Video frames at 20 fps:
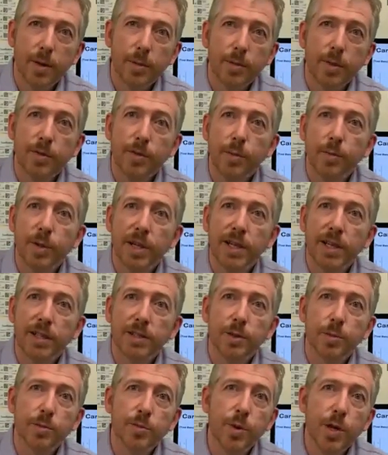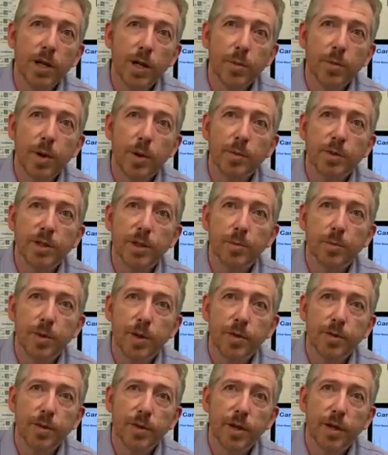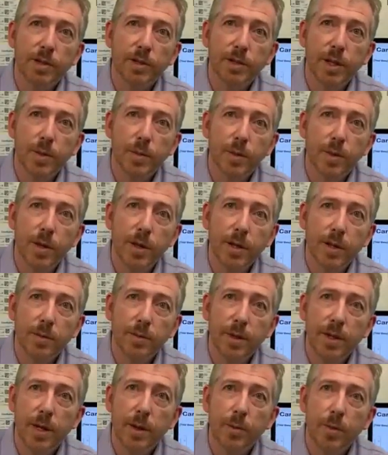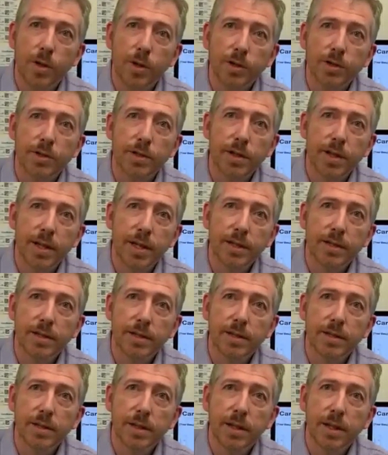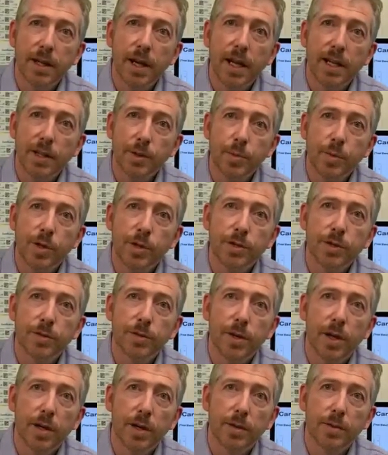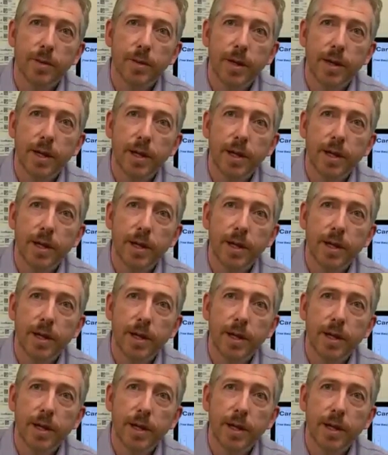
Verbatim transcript: We've completed some really promising proof of concept work with our wards and theatres, and there's more to follow.